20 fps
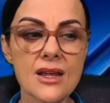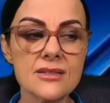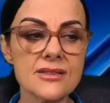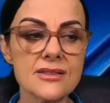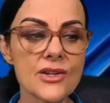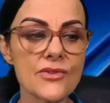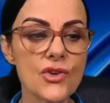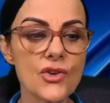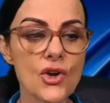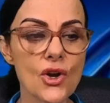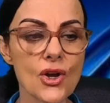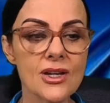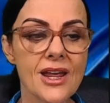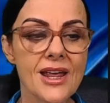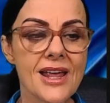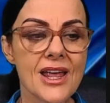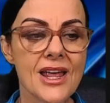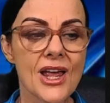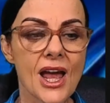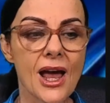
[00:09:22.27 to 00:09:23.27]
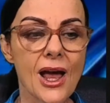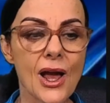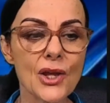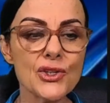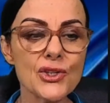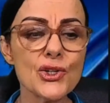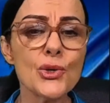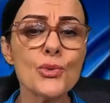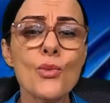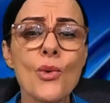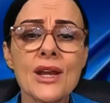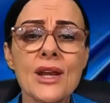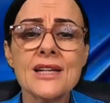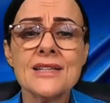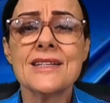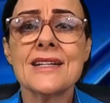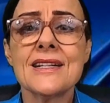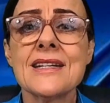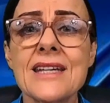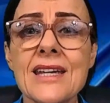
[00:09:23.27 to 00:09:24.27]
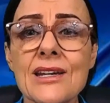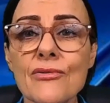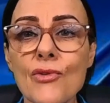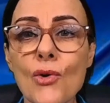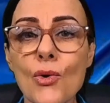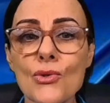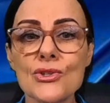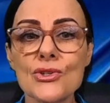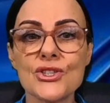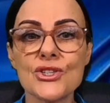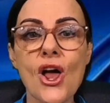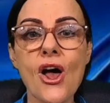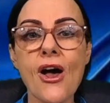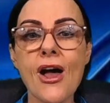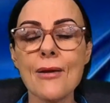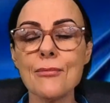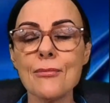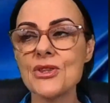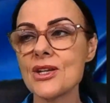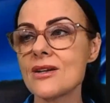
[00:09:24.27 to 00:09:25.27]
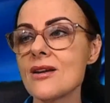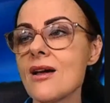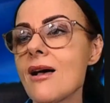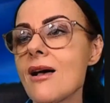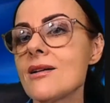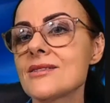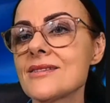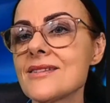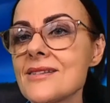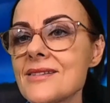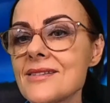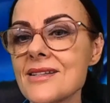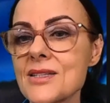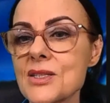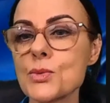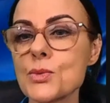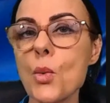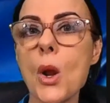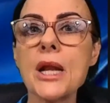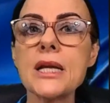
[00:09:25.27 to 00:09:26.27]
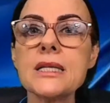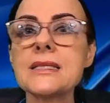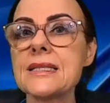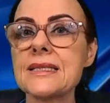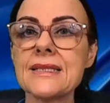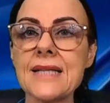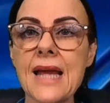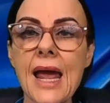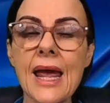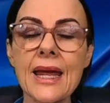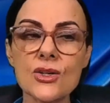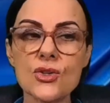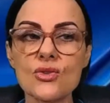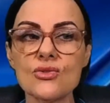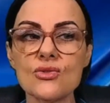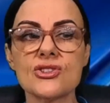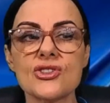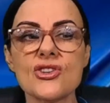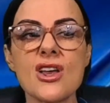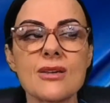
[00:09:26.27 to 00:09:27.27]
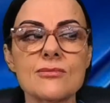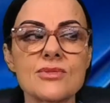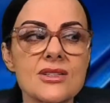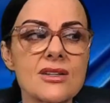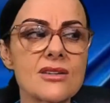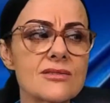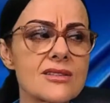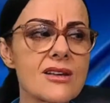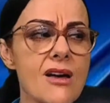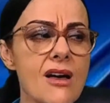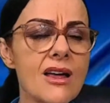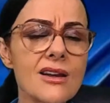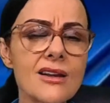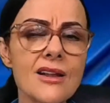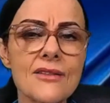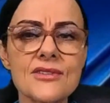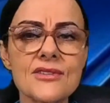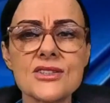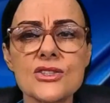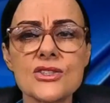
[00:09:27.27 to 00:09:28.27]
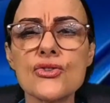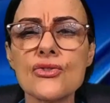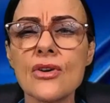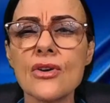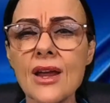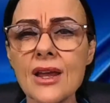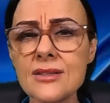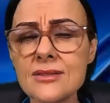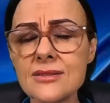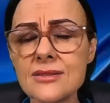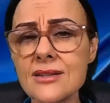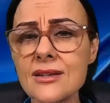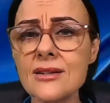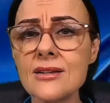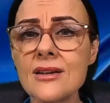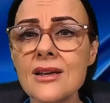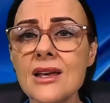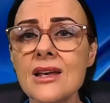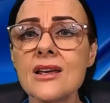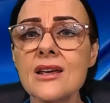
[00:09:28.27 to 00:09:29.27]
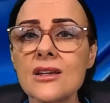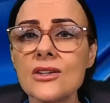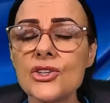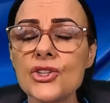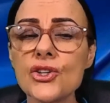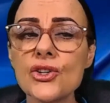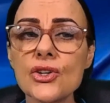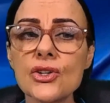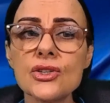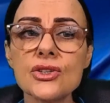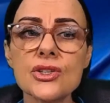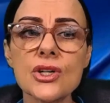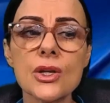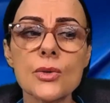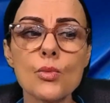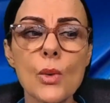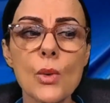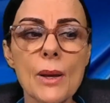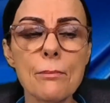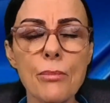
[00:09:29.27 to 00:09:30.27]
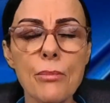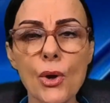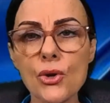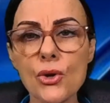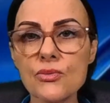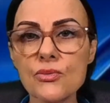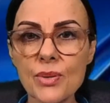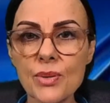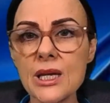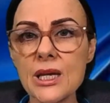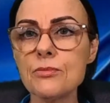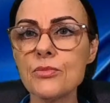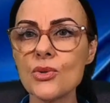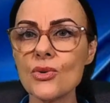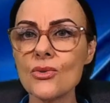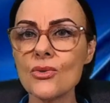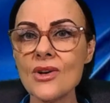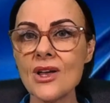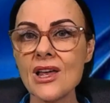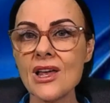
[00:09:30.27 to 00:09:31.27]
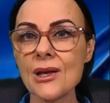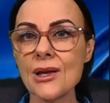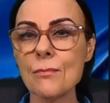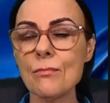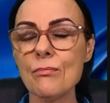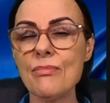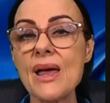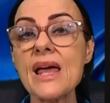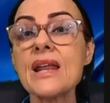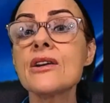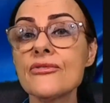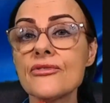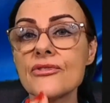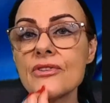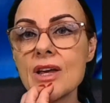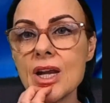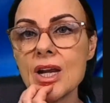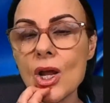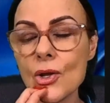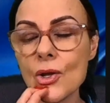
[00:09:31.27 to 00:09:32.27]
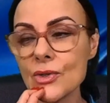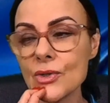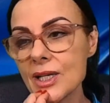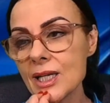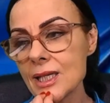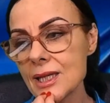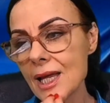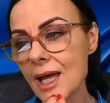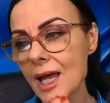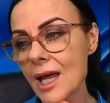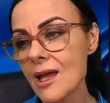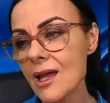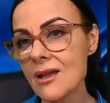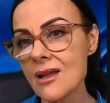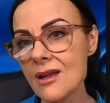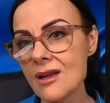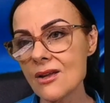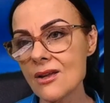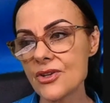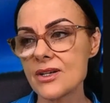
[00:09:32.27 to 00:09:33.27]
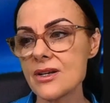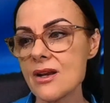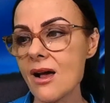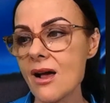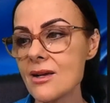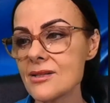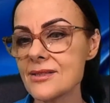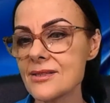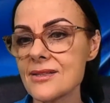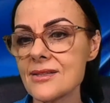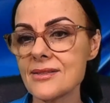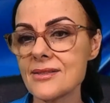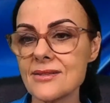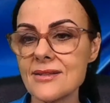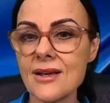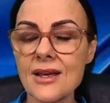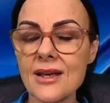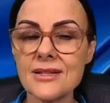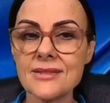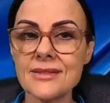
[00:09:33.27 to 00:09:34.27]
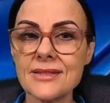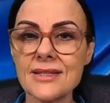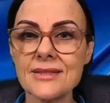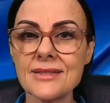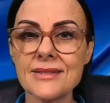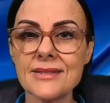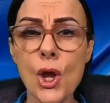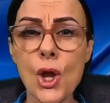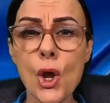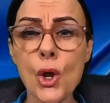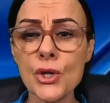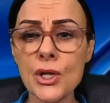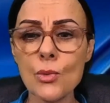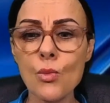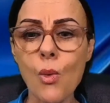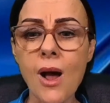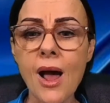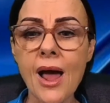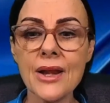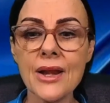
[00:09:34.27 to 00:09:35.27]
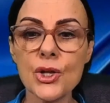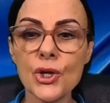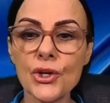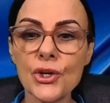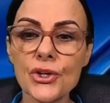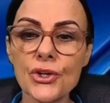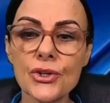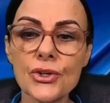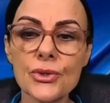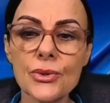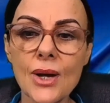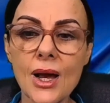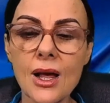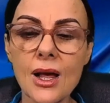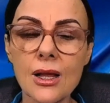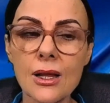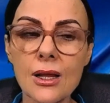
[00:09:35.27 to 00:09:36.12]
So you've got you wanting to give all the time, and the narcissist wanting to take all the time. So it's kind of like this crazy union where both people benefit. Only the narcissist is the only one who